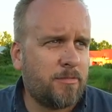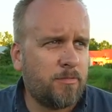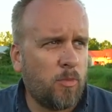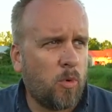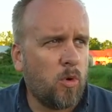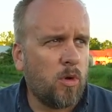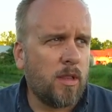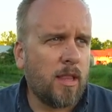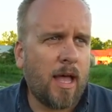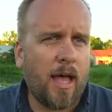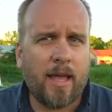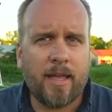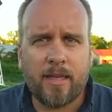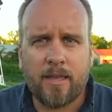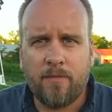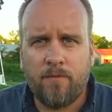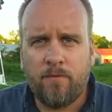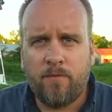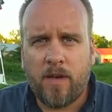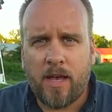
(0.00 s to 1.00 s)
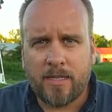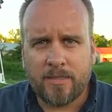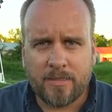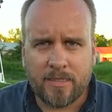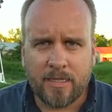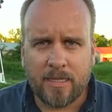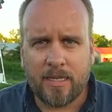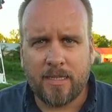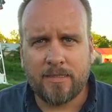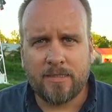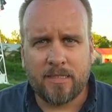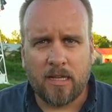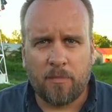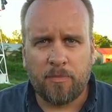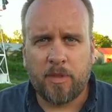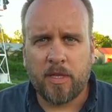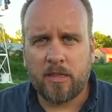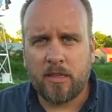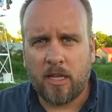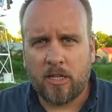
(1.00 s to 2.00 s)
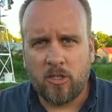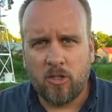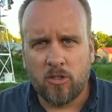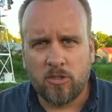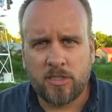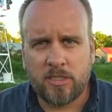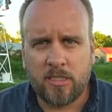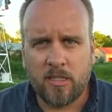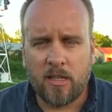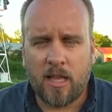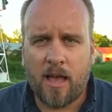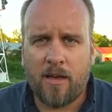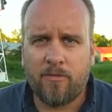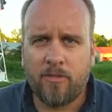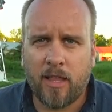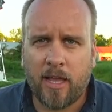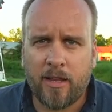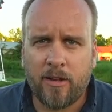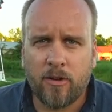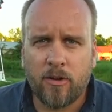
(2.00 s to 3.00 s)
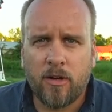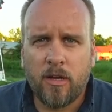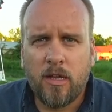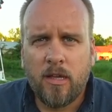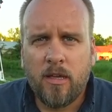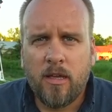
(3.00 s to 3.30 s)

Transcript: more like investing in something that you'll still have later.